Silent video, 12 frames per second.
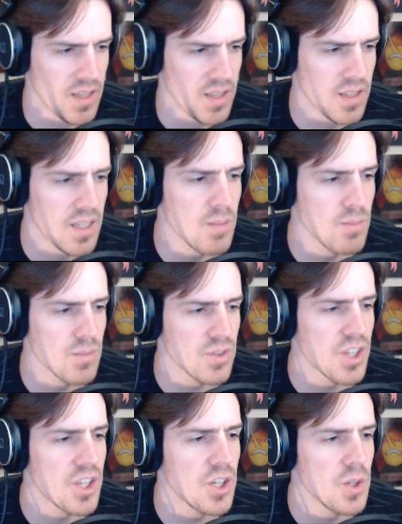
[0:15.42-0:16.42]
The name's
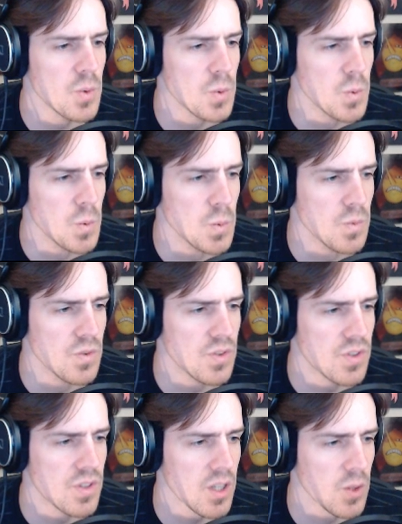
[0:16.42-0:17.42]

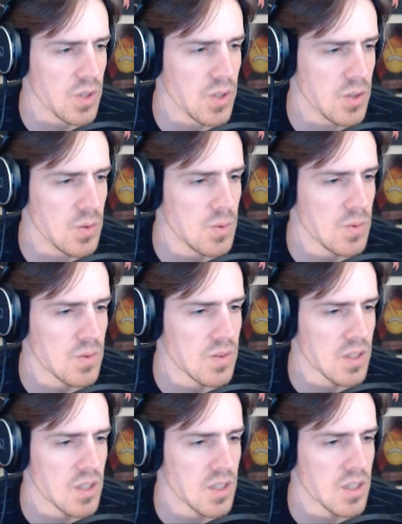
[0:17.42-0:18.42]
Hughes. Hello, Hughes.
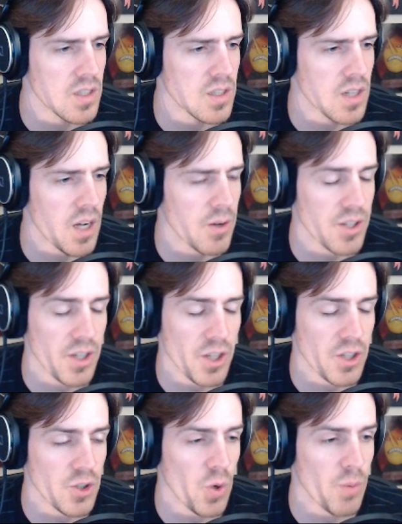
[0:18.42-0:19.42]
Actually, I did
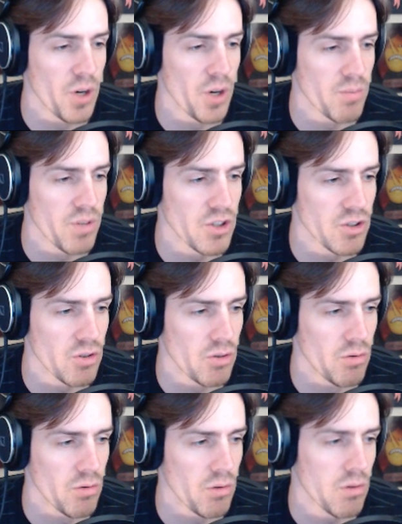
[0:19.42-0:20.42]
enjoy your impression.
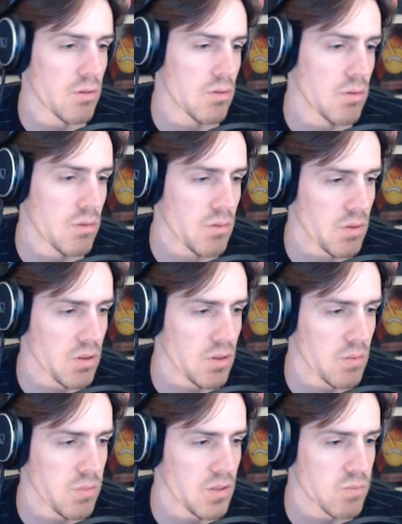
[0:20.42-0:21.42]
You know what the
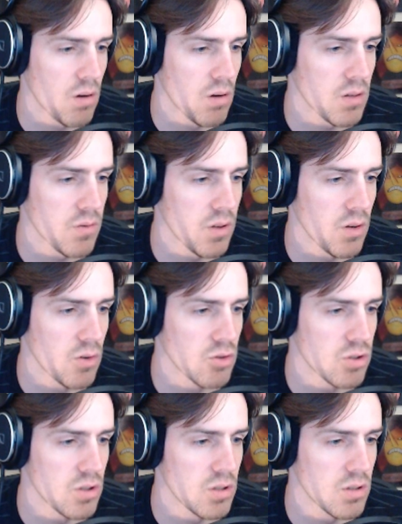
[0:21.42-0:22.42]
best part of the
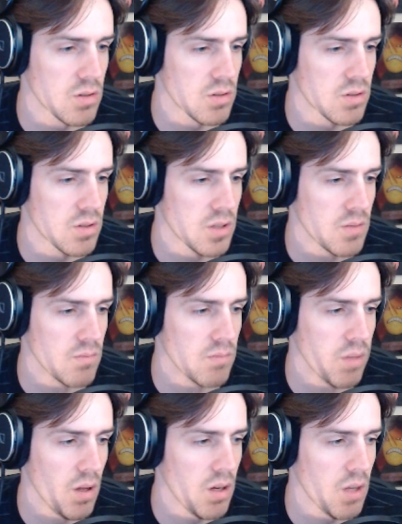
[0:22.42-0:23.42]
ocean is?
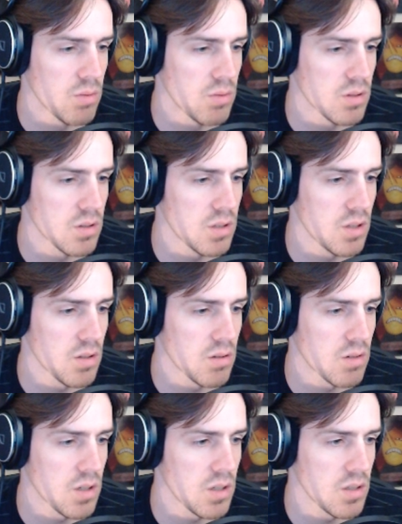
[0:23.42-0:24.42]
Being able to see the
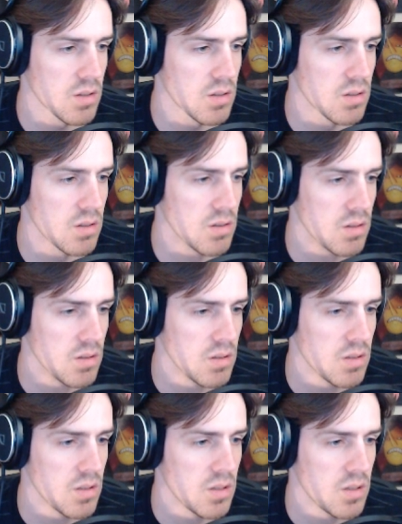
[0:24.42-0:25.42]
horizon.
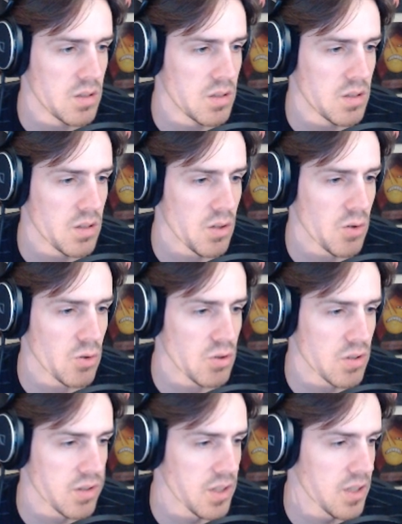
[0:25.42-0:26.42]
The ocean
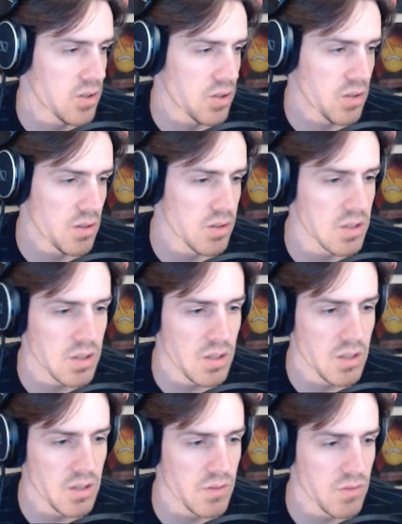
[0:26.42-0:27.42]
is like a salty
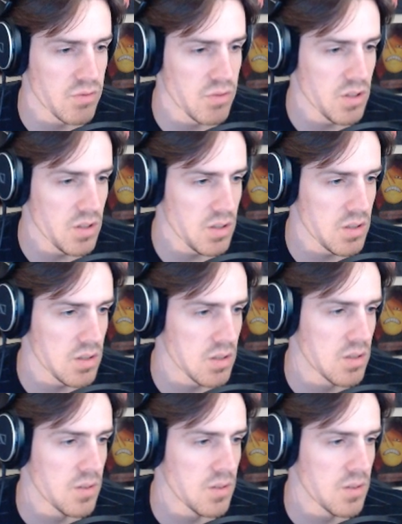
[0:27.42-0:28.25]
taste of infinity.